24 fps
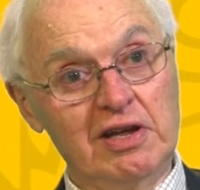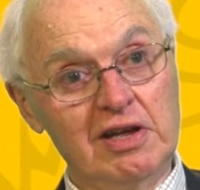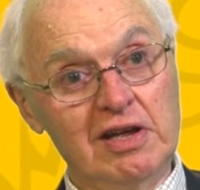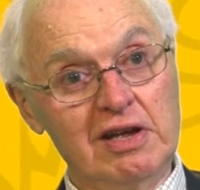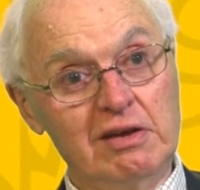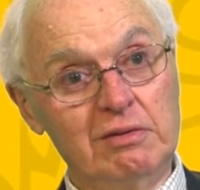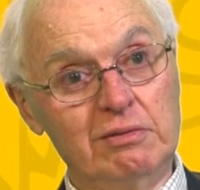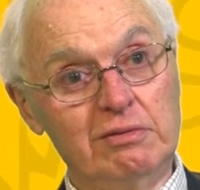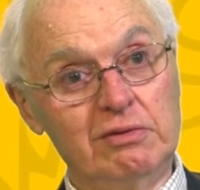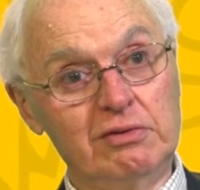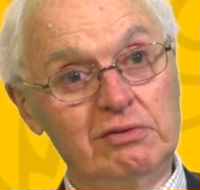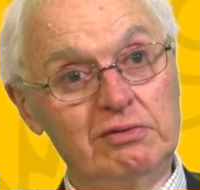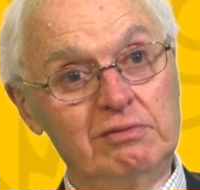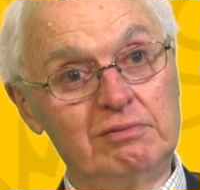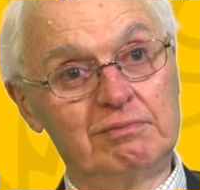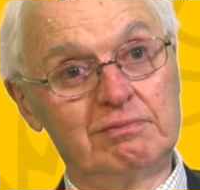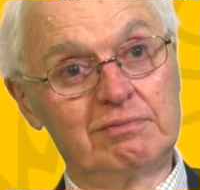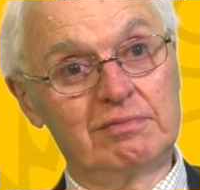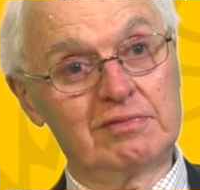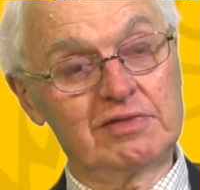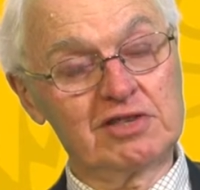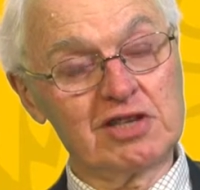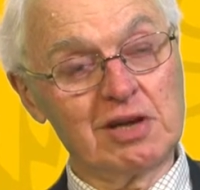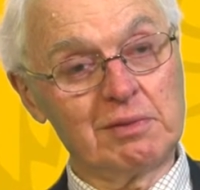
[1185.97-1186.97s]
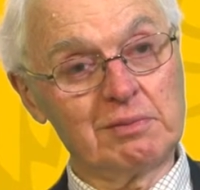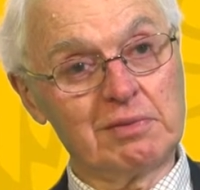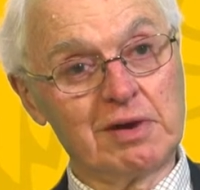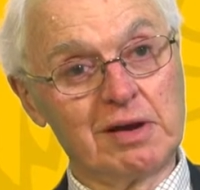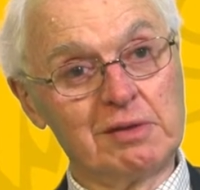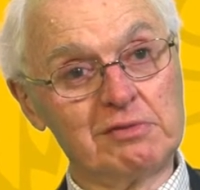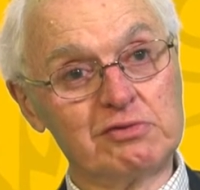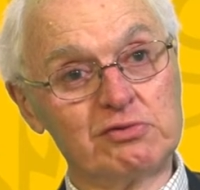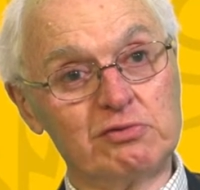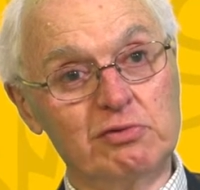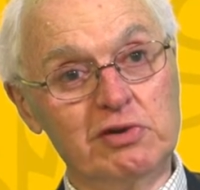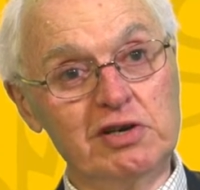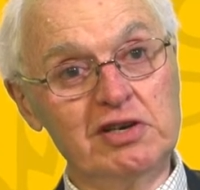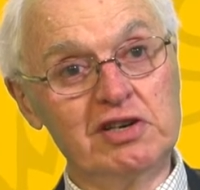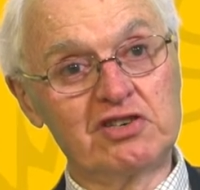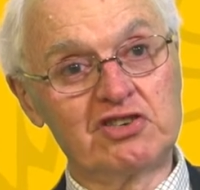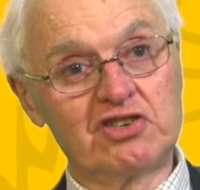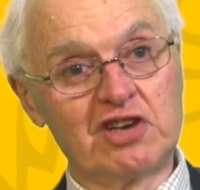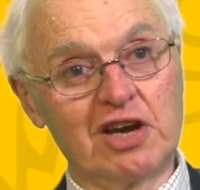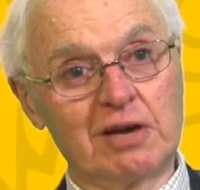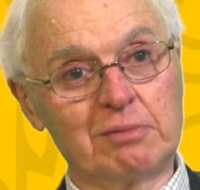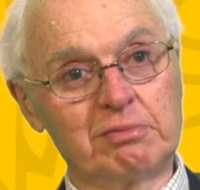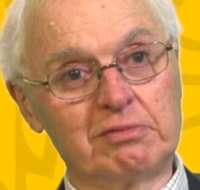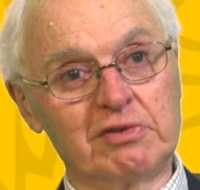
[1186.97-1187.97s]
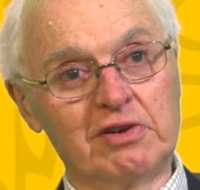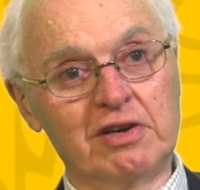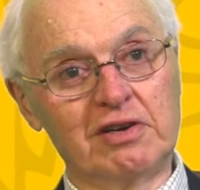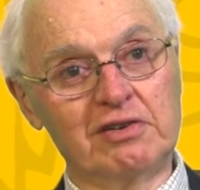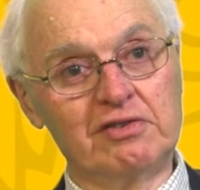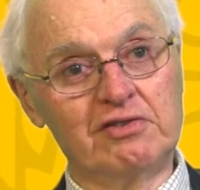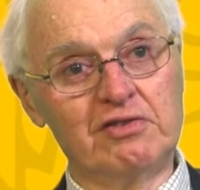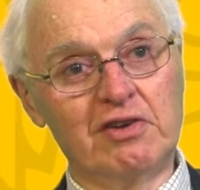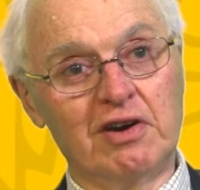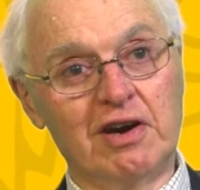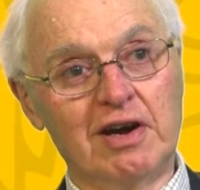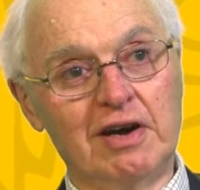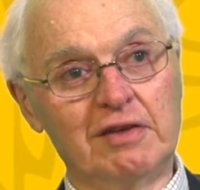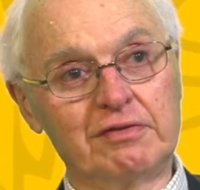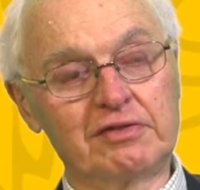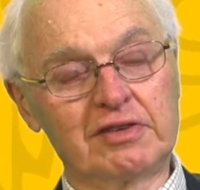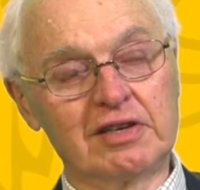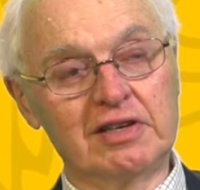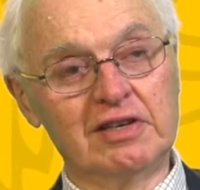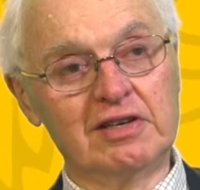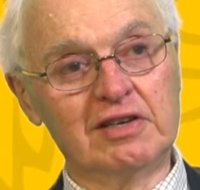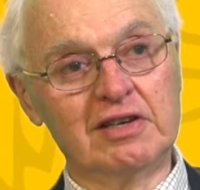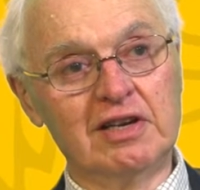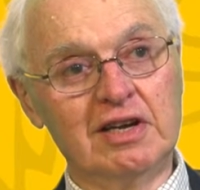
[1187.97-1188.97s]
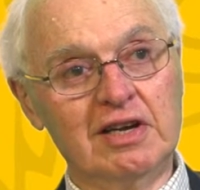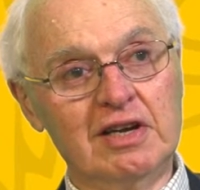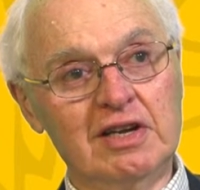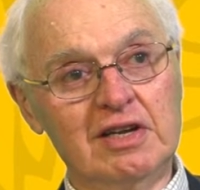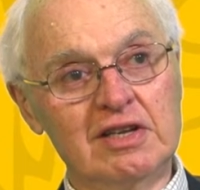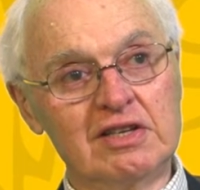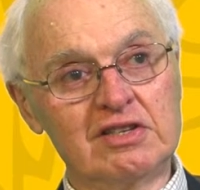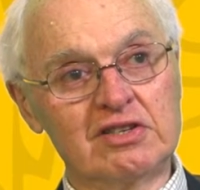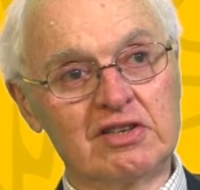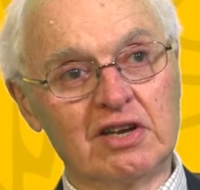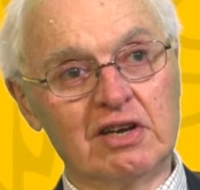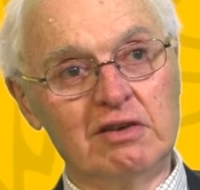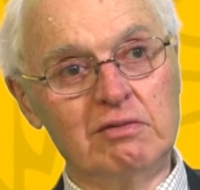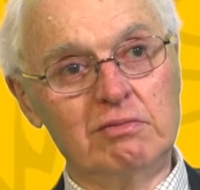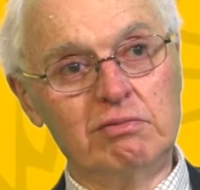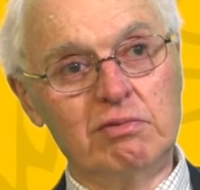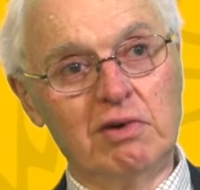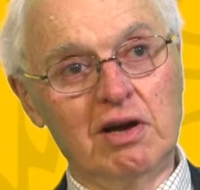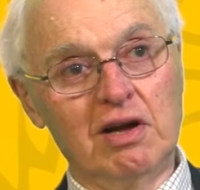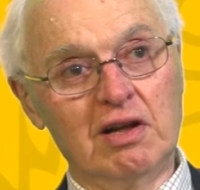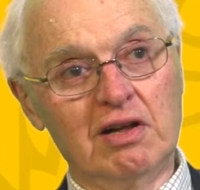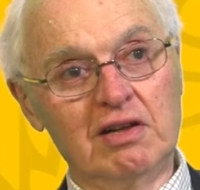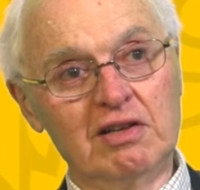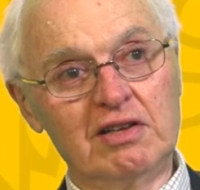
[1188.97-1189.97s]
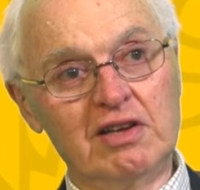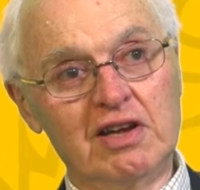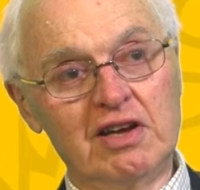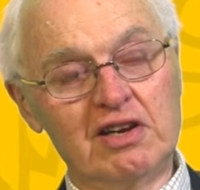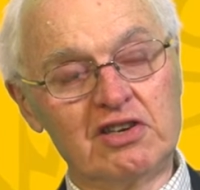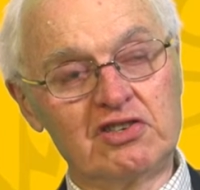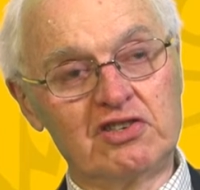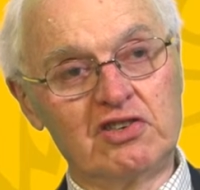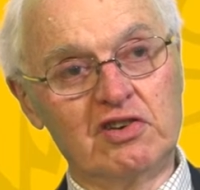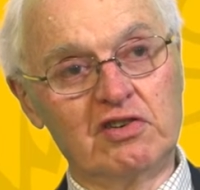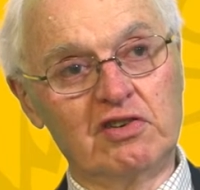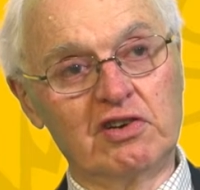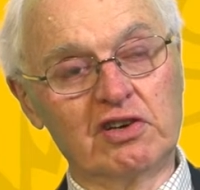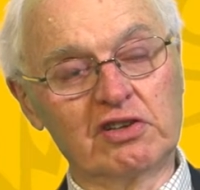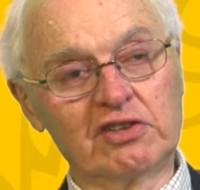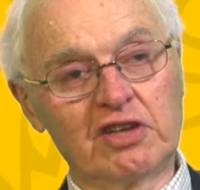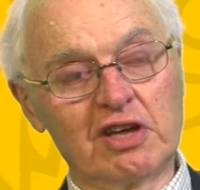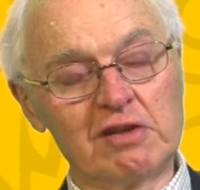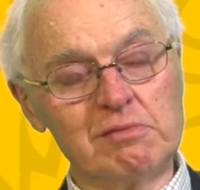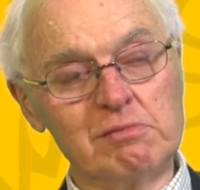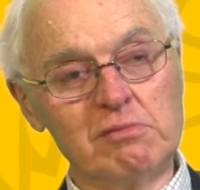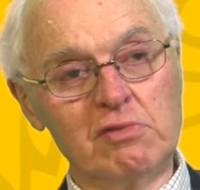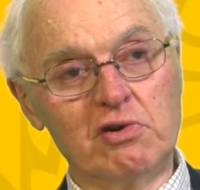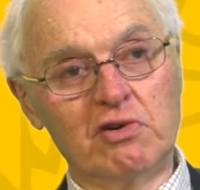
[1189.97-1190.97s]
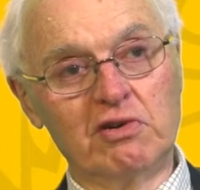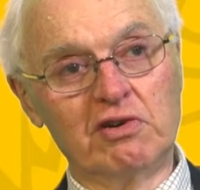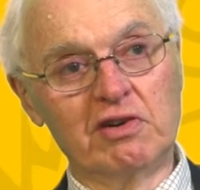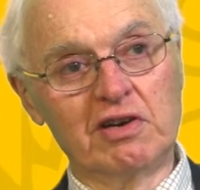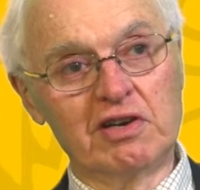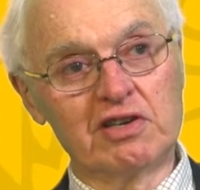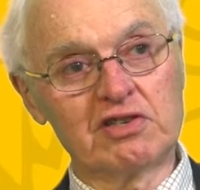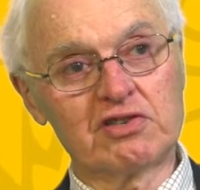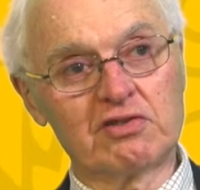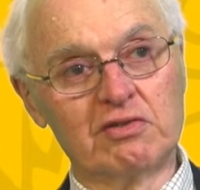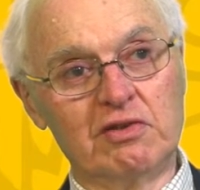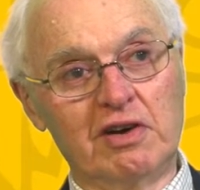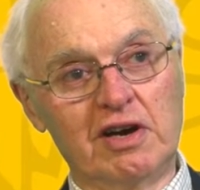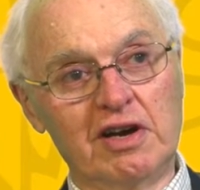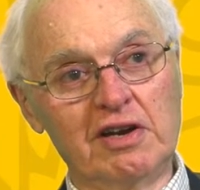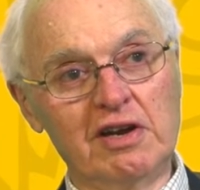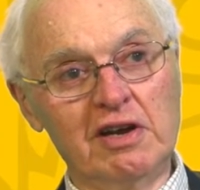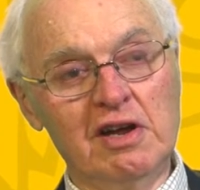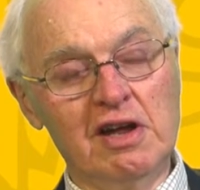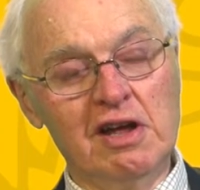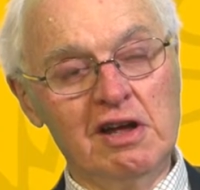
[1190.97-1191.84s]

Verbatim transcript: He would sometimes read a chapter draft and say, well, yes, you got that more or less right,